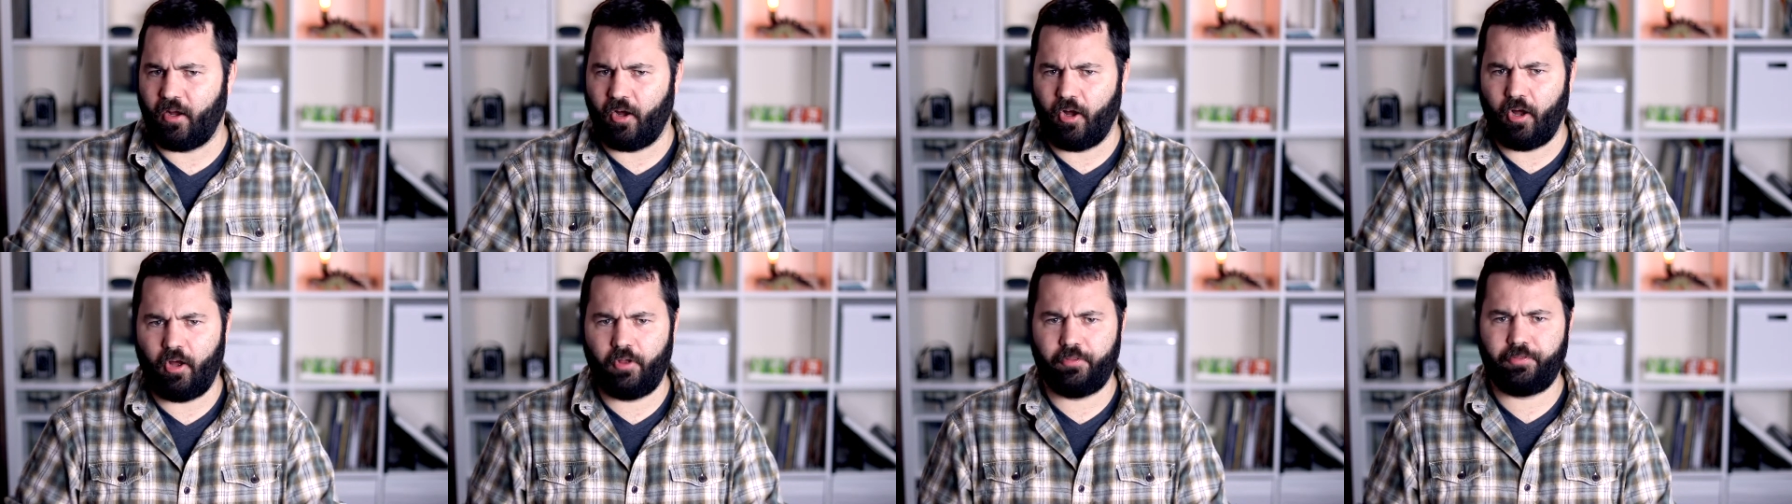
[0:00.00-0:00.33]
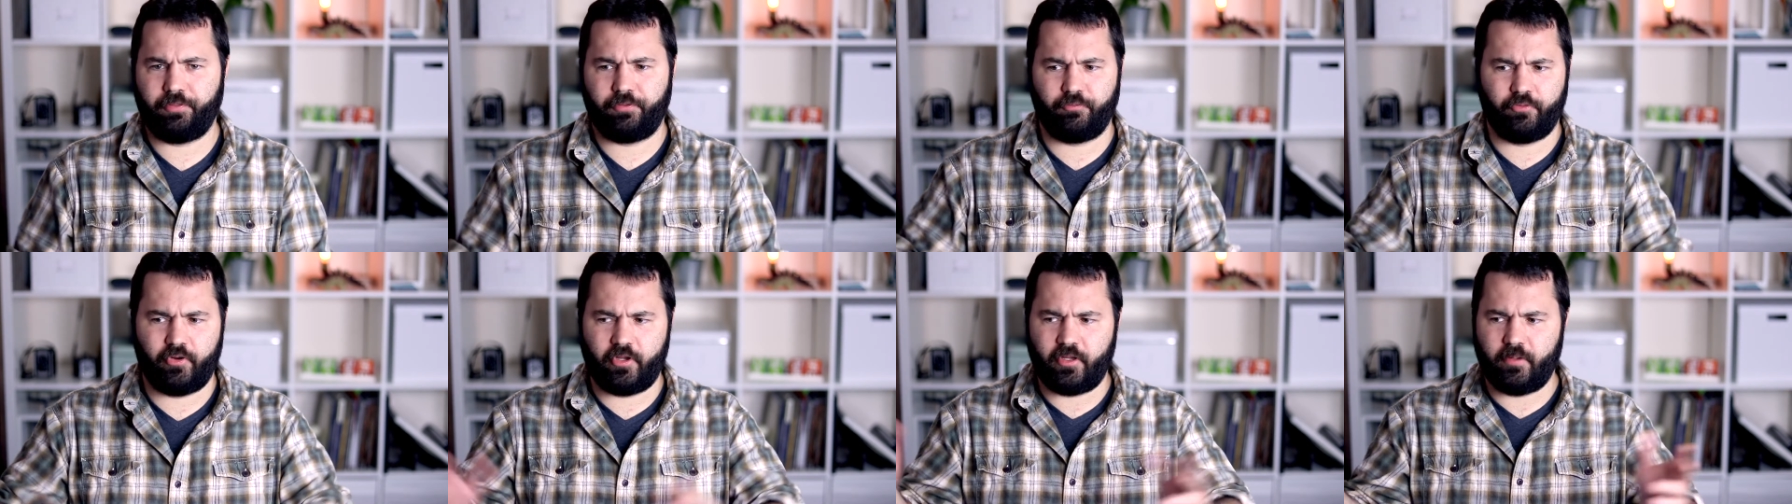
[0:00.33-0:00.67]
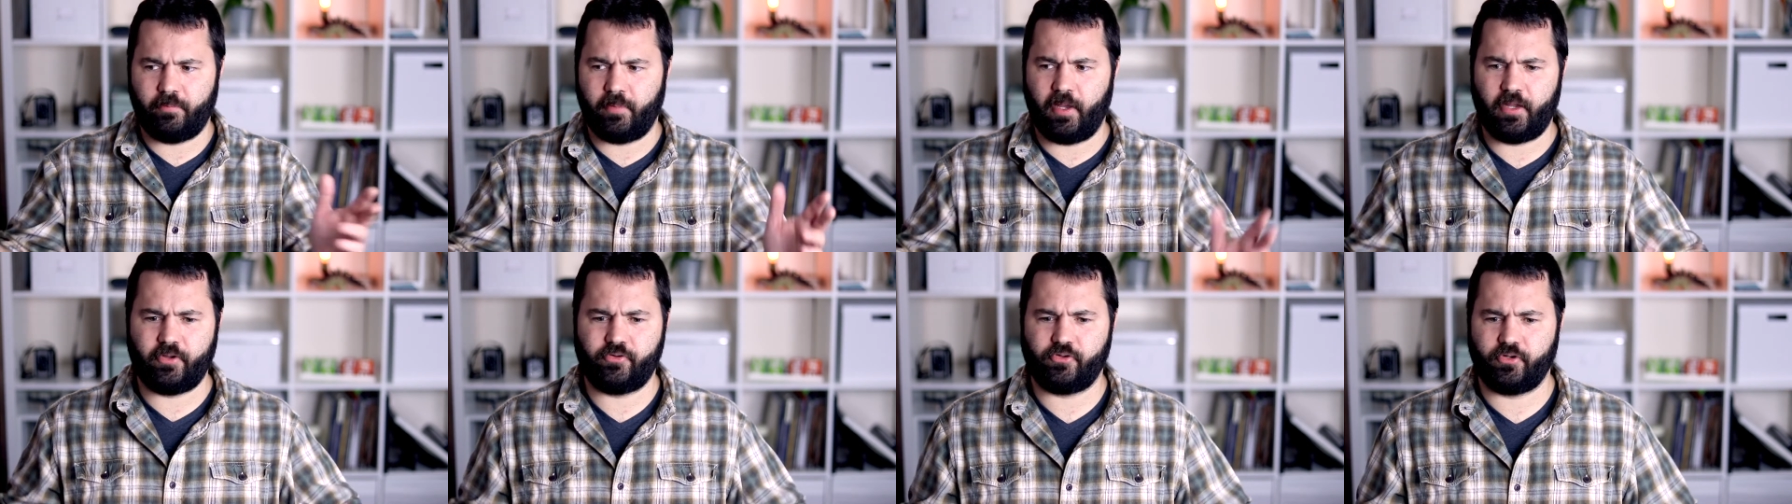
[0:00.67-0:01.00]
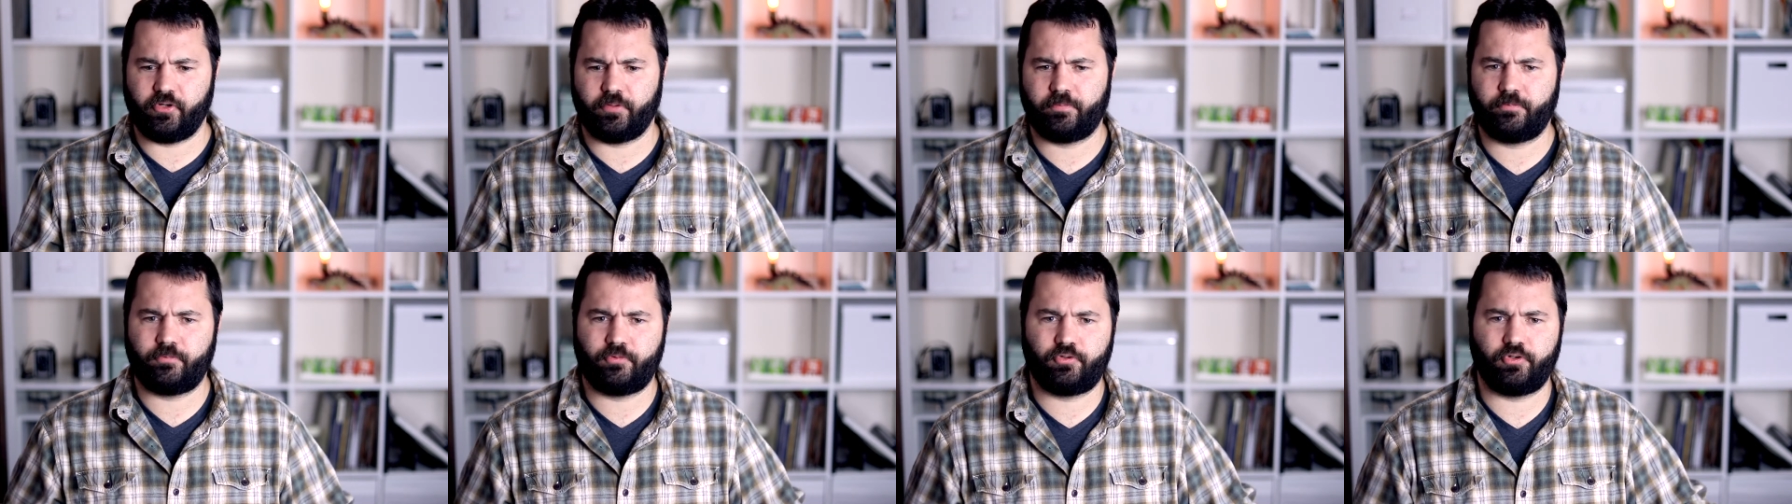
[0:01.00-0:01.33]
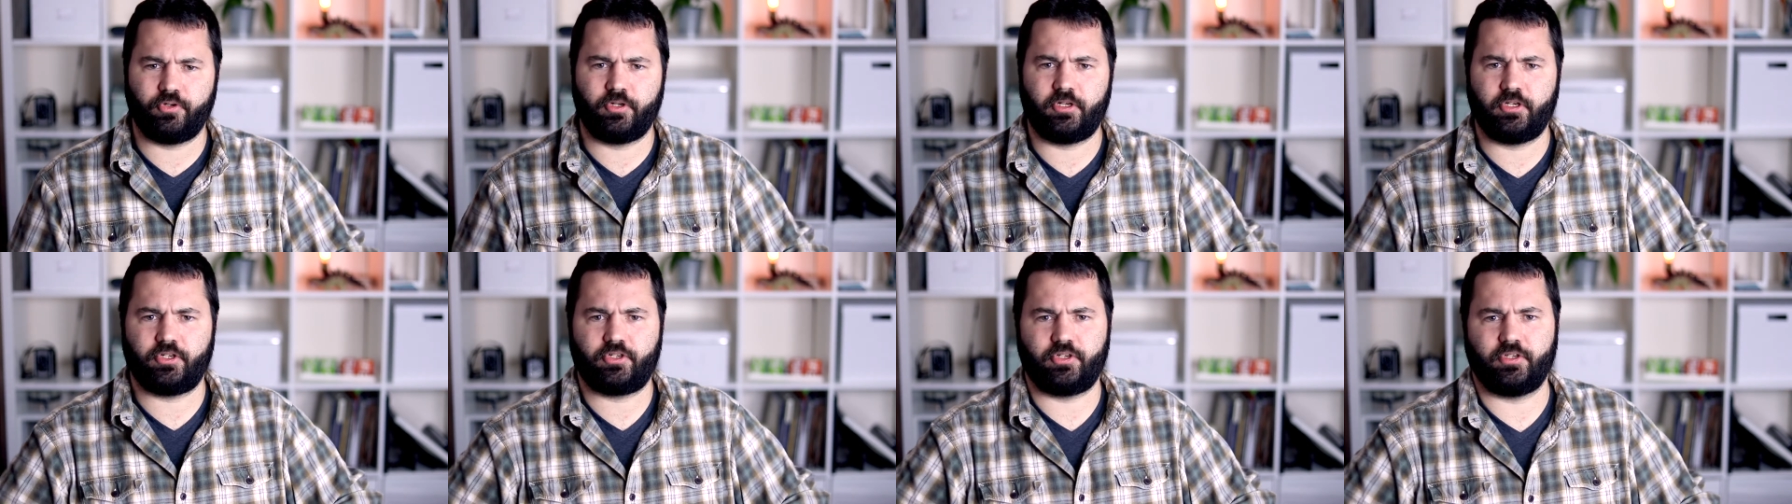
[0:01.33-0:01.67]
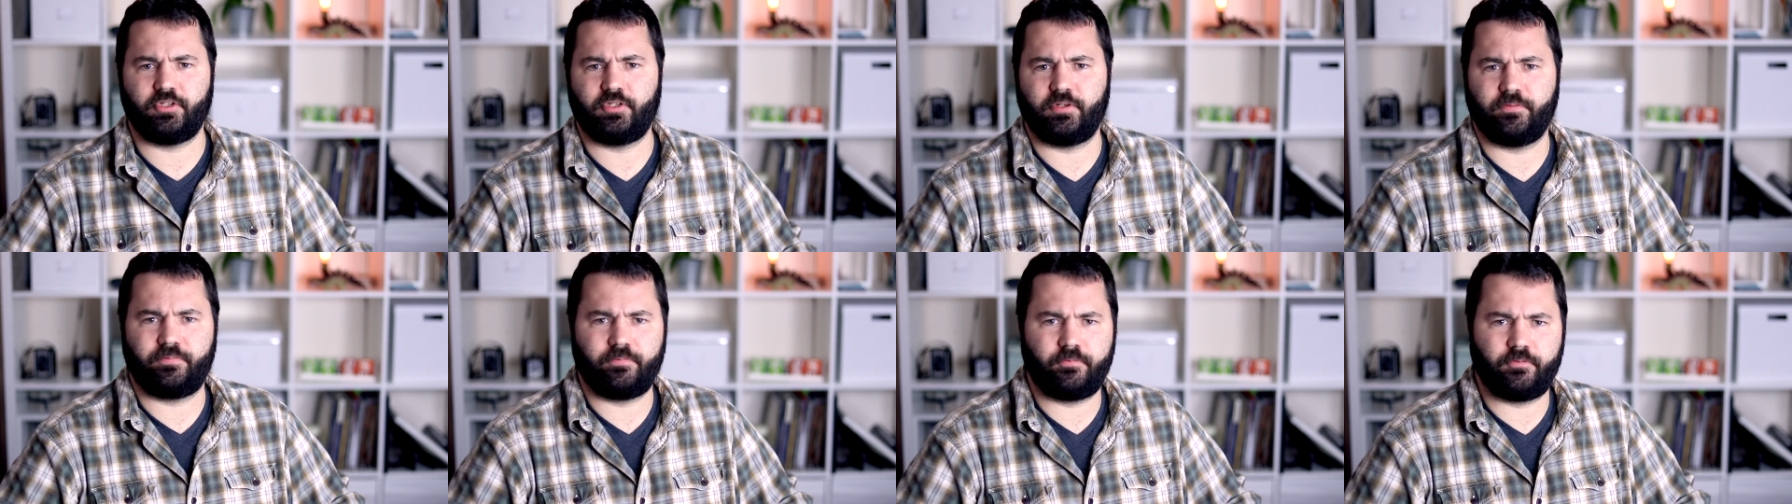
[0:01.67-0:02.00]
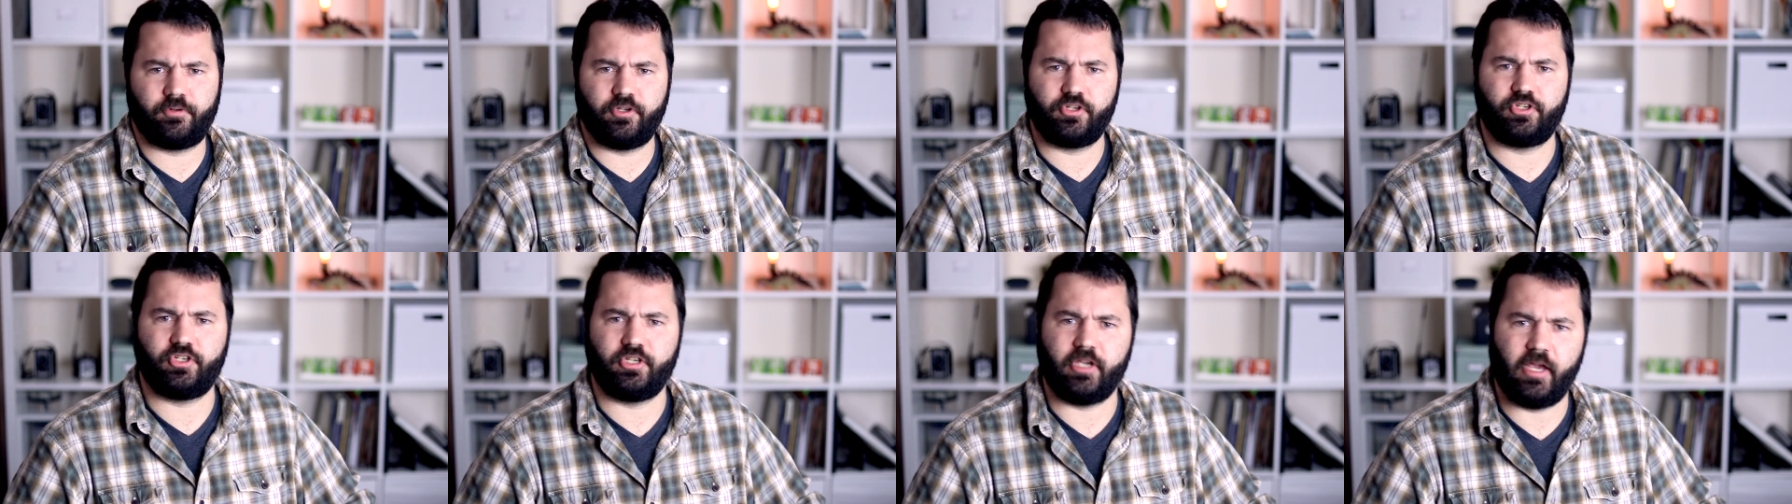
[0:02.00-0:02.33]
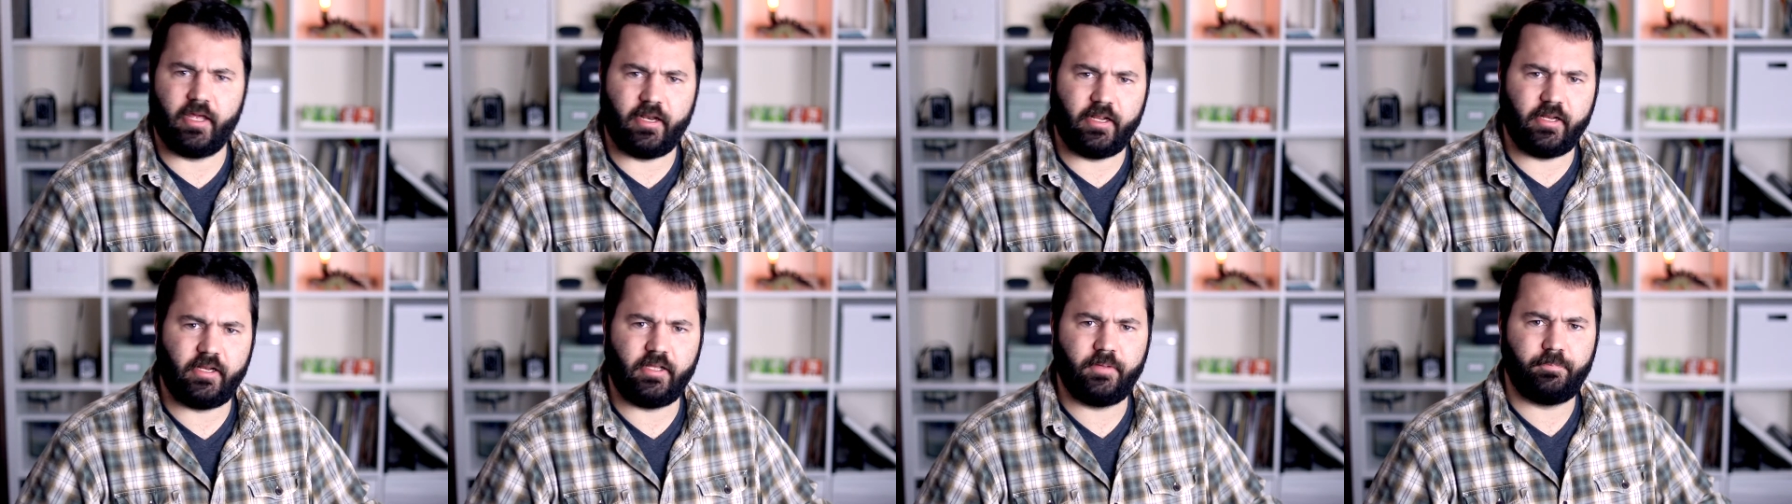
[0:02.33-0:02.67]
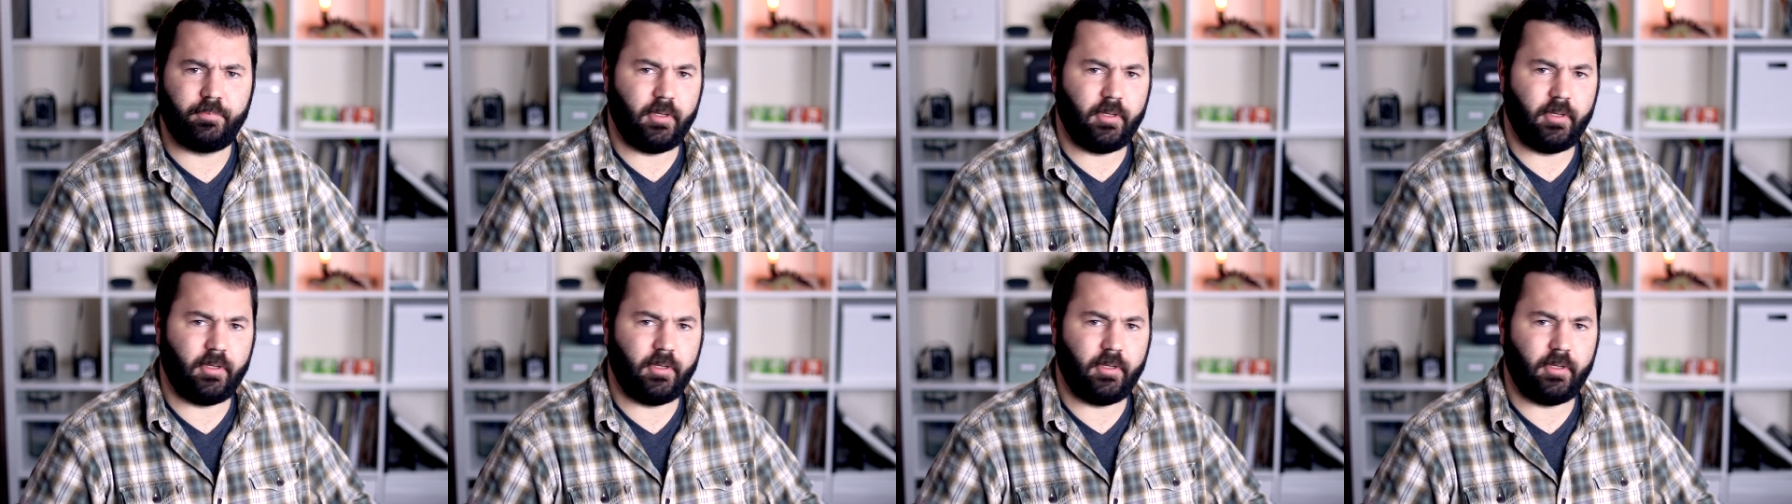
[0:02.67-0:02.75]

all 3 major traditions of Christianity,